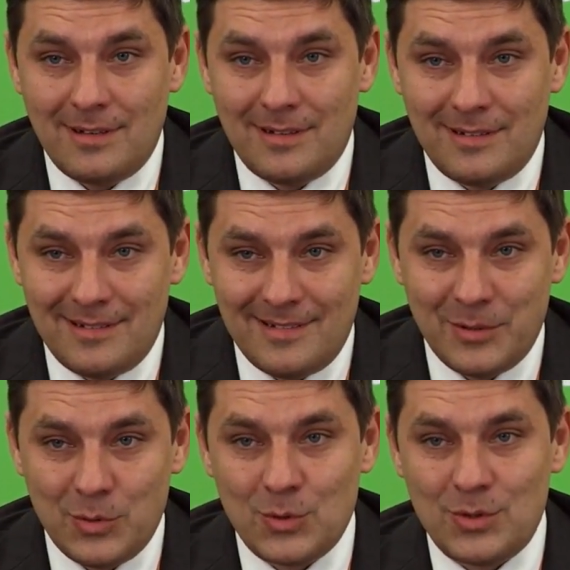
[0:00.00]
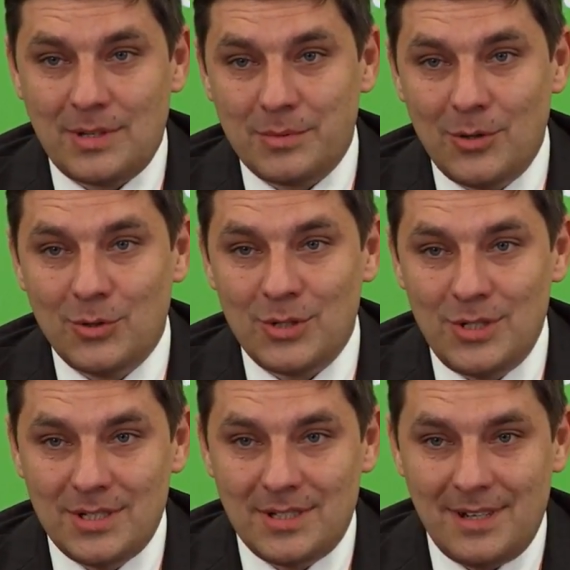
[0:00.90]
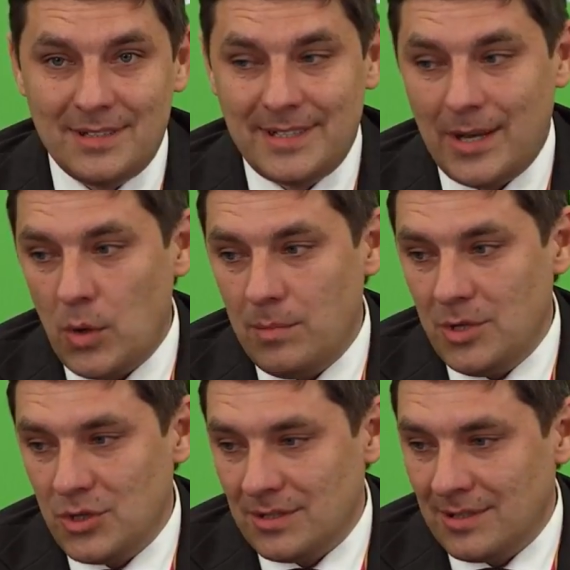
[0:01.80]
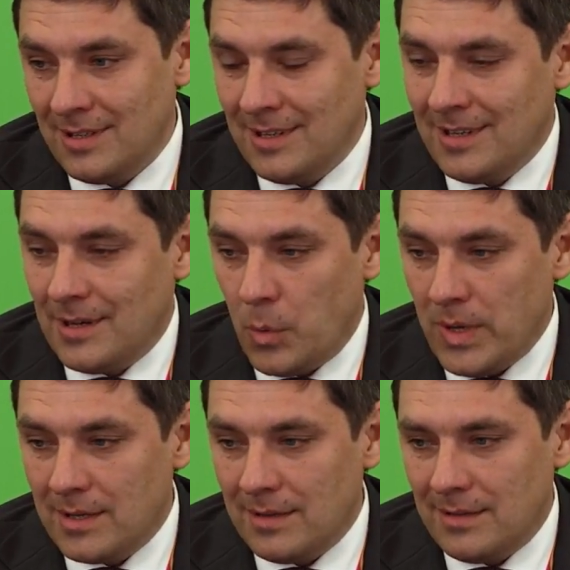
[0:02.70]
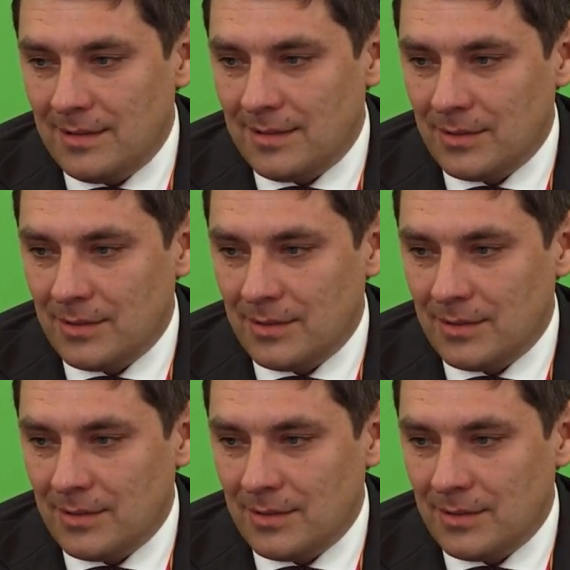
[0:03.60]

vehicles are green, environmentally friendly, clean,